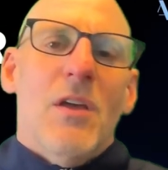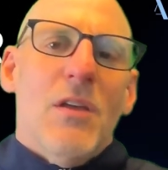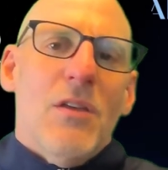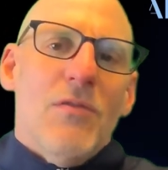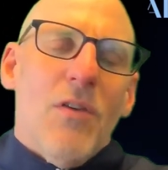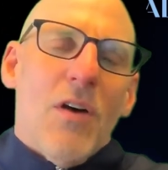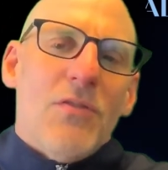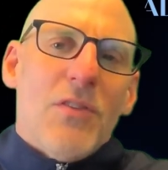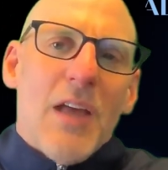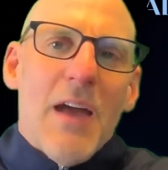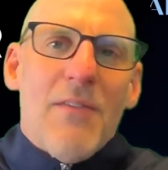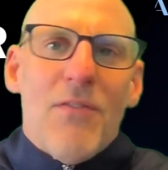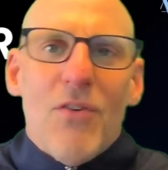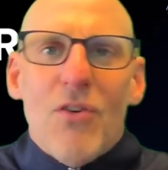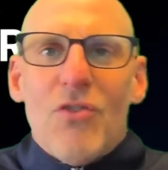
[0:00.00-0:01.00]
You've also
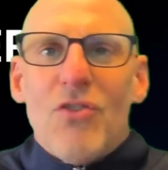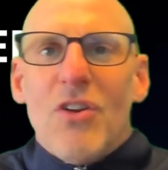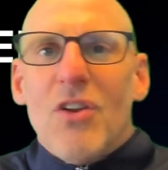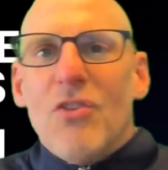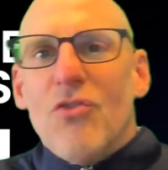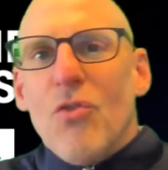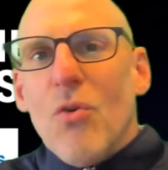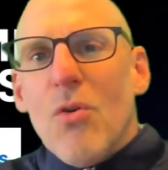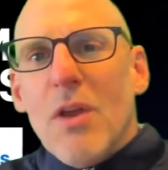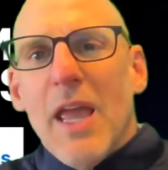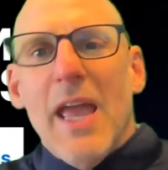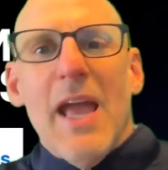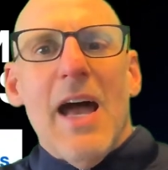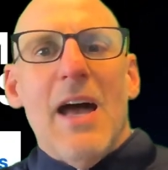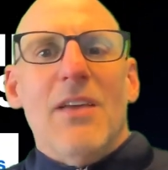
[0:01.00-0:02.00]
got version control
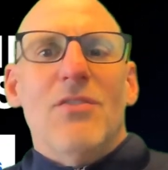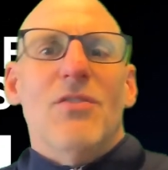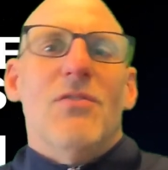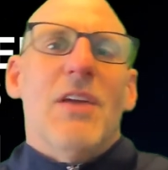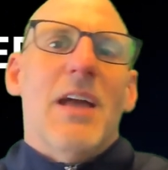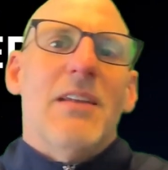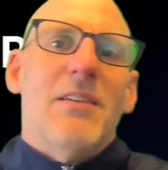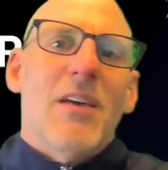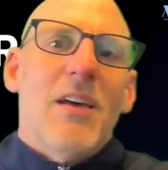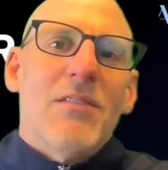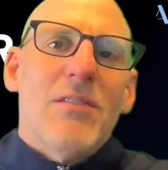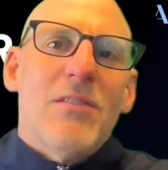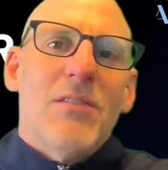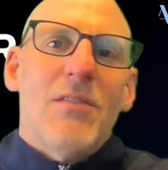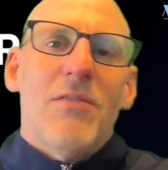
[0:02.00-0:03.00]
chaos. You've got
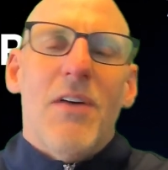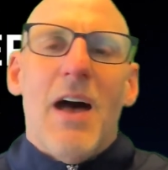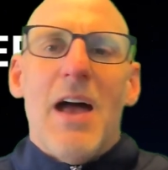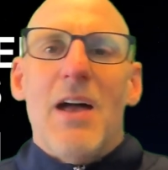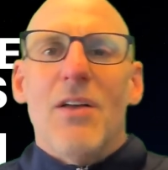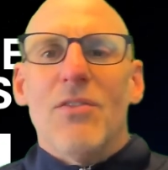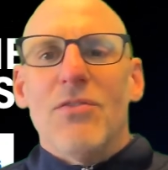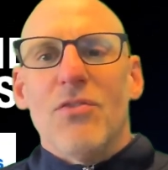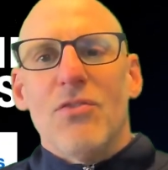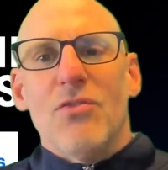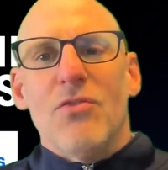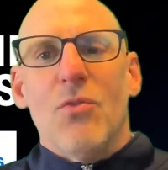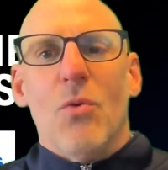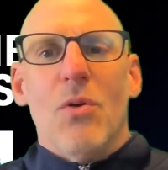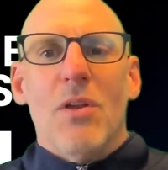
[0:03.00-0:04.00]
dozens of files
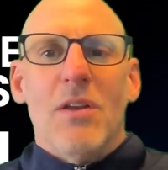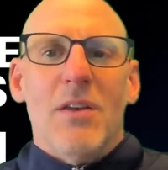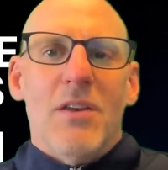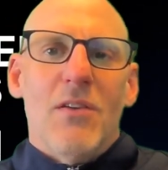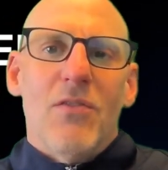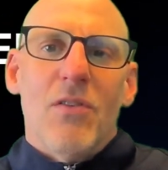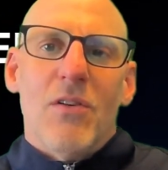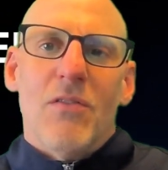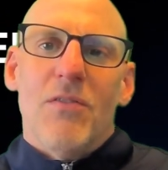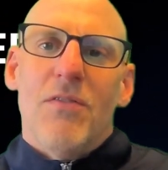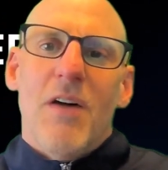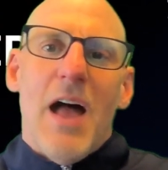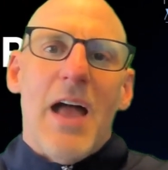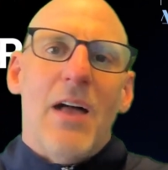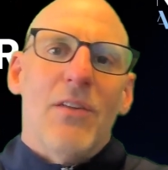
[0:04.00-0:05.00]
stored on different
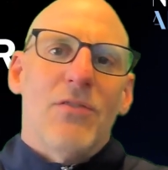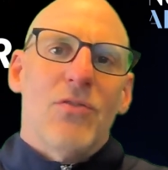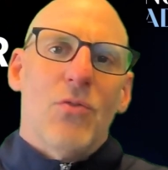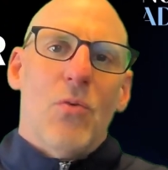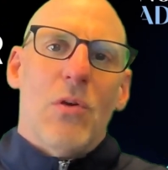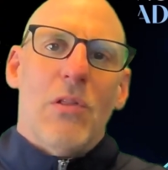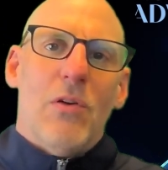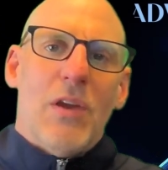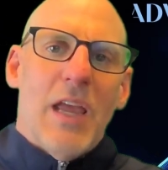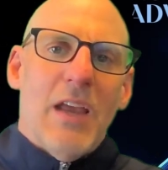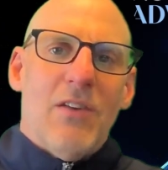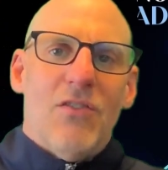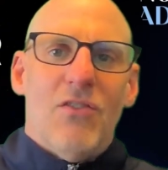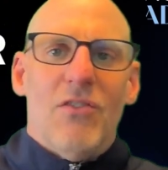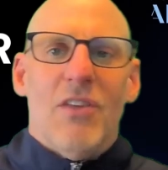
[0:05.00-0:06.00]
file store
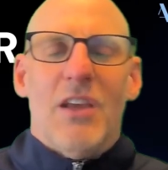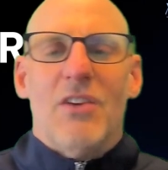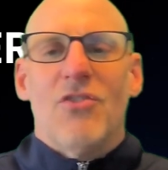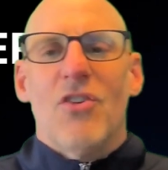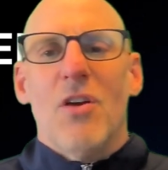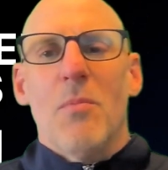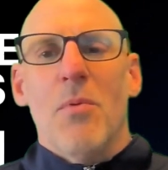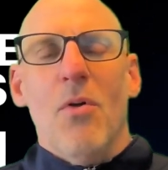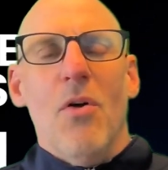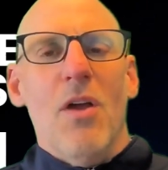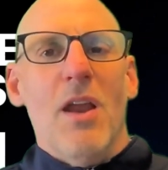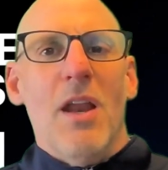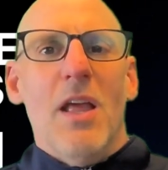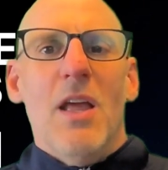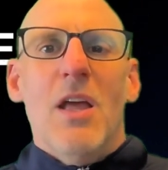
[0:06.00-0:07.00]
locations like SharePoint.
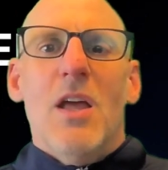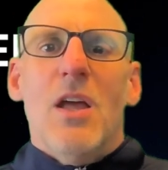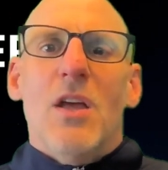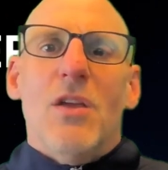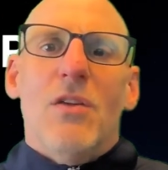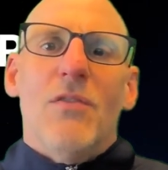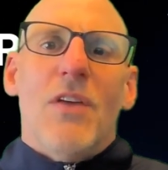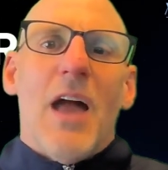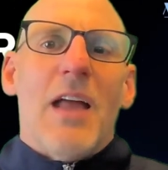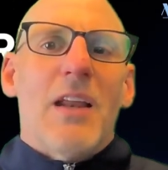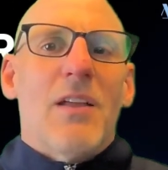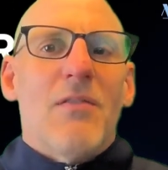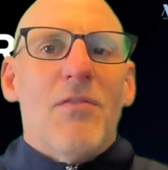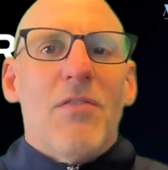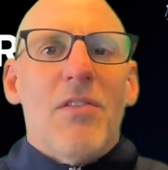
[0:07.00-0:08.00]
You've got
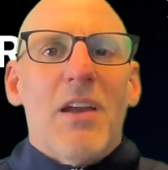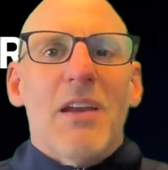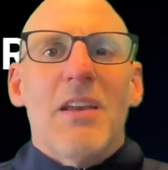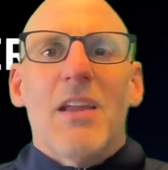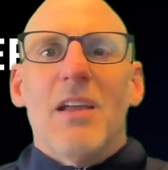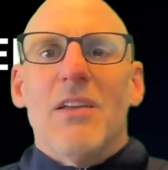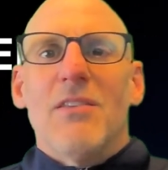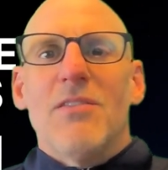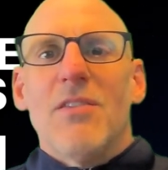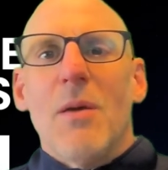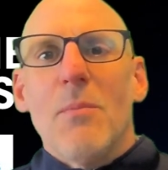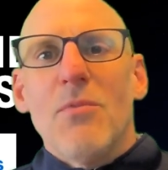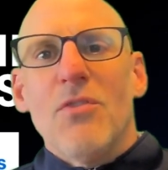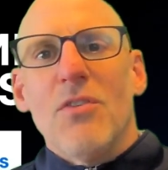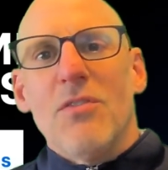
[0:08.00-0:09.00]
conflicting
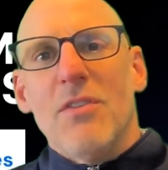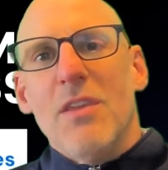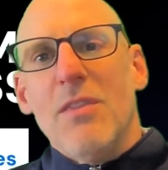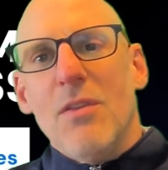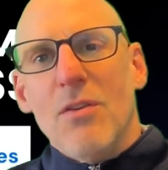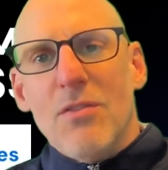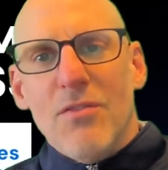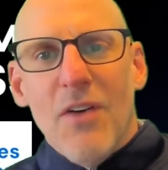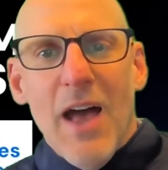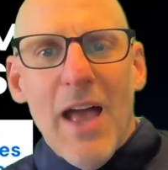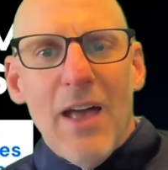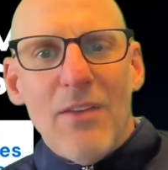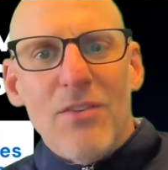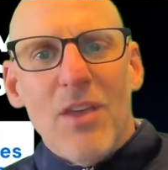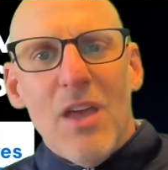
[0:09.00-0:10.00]
assumptions in those
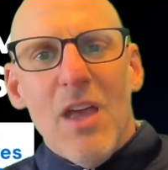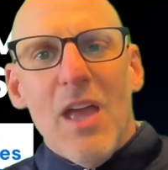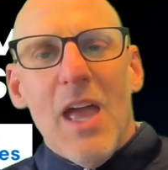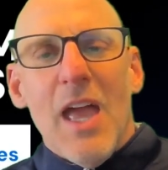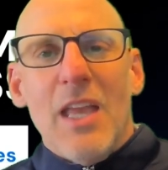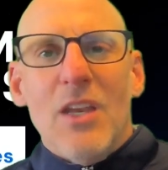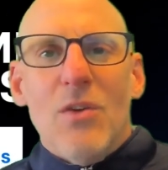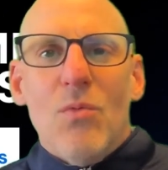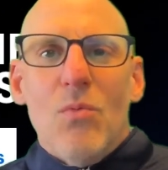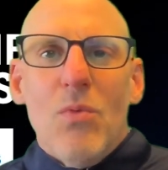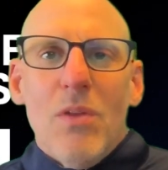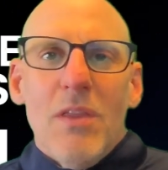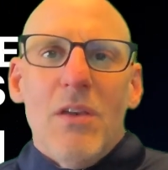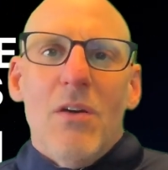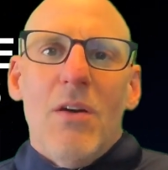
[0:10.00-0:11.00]
files, and you
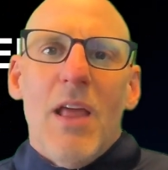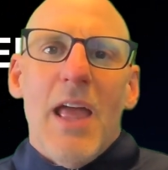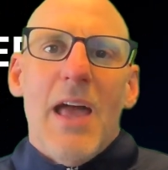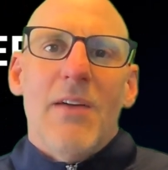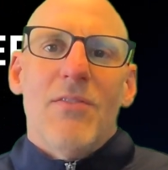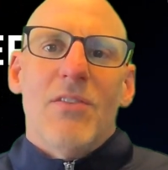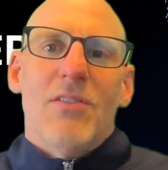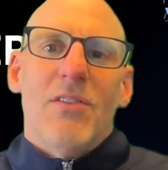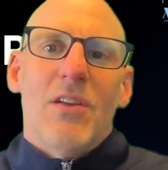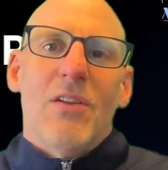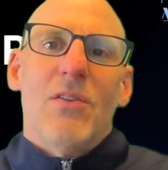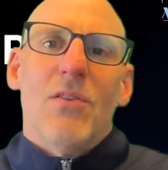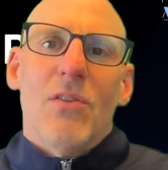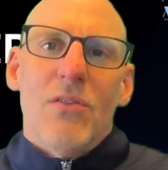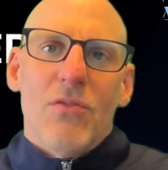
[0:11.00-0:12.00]
really don't have a
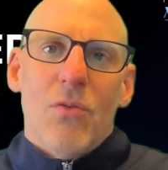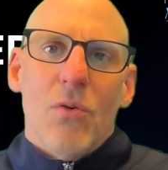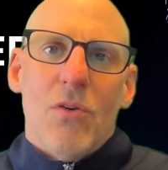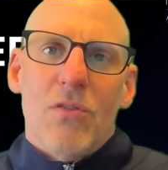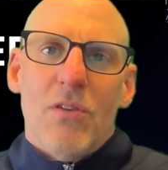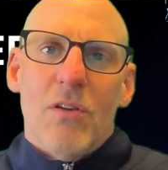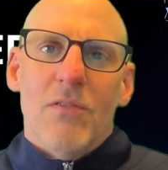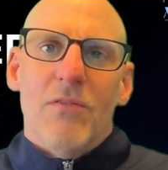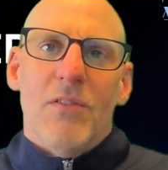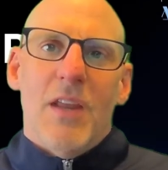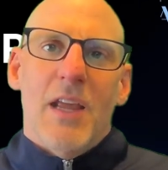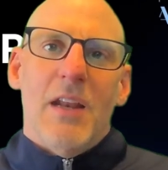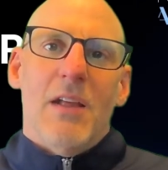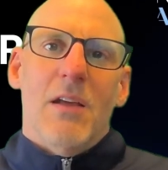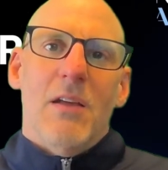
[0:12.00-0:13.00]
single source of
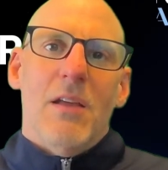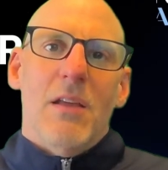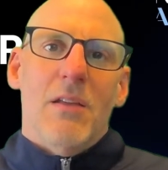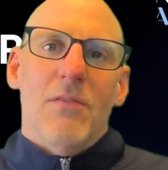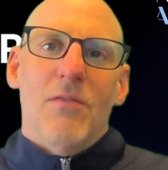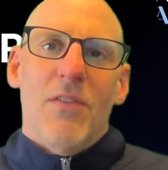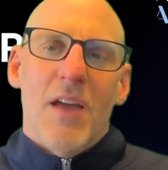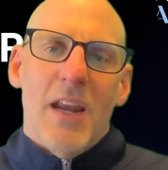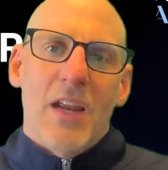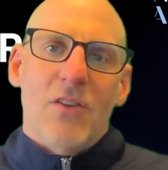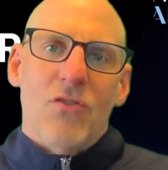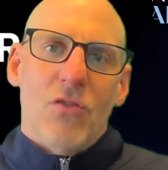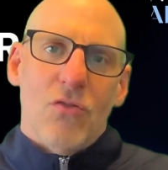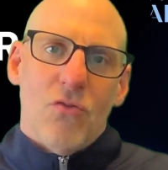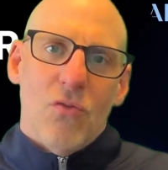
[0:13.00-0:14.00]
data and
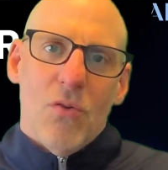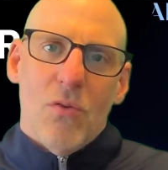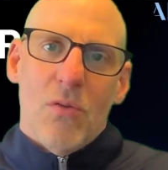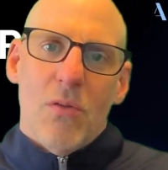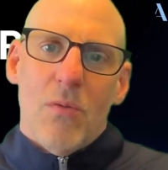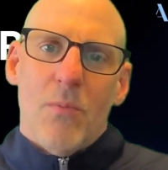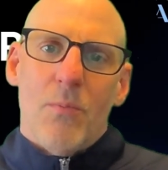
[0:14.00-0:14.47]
financial truth.